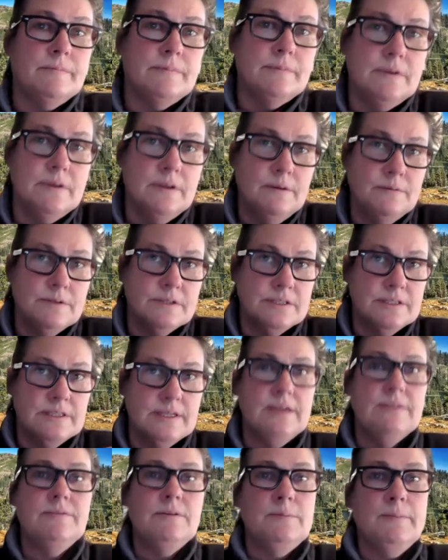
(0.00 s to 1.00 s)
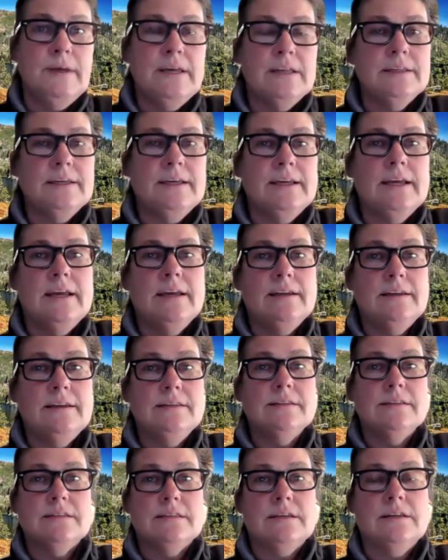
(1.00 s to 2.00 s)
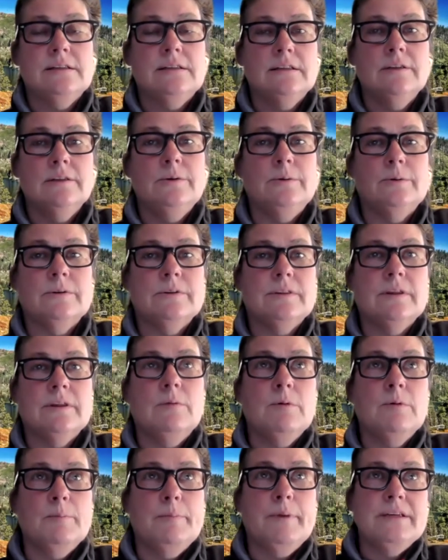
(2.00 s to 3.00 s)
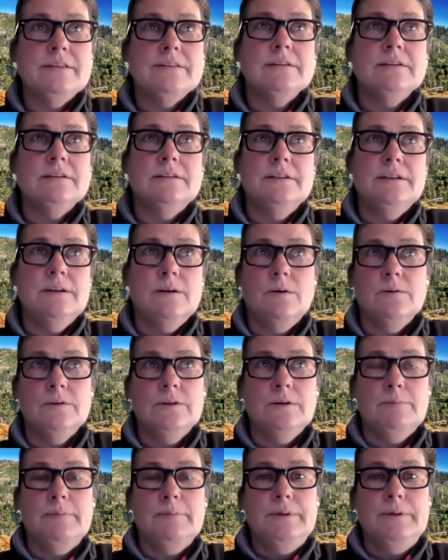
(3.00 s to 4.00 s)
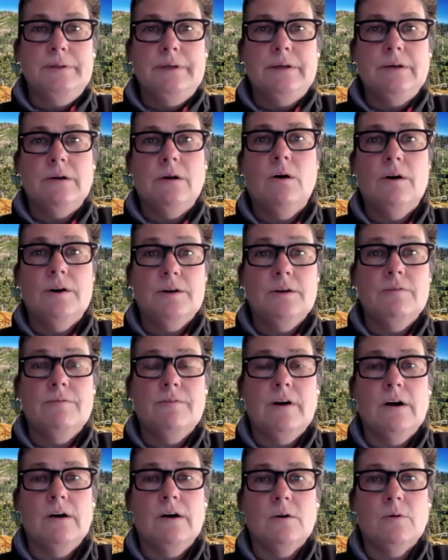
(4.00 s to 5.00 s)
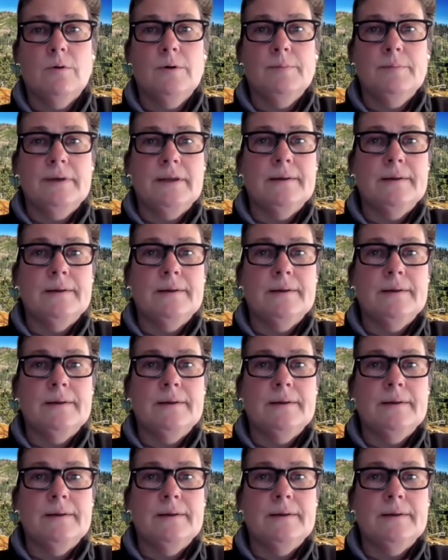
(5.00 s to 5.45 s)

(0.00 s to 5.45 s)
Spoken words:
it was David Manley and his son Luke. They were basically only building audiophile equipment.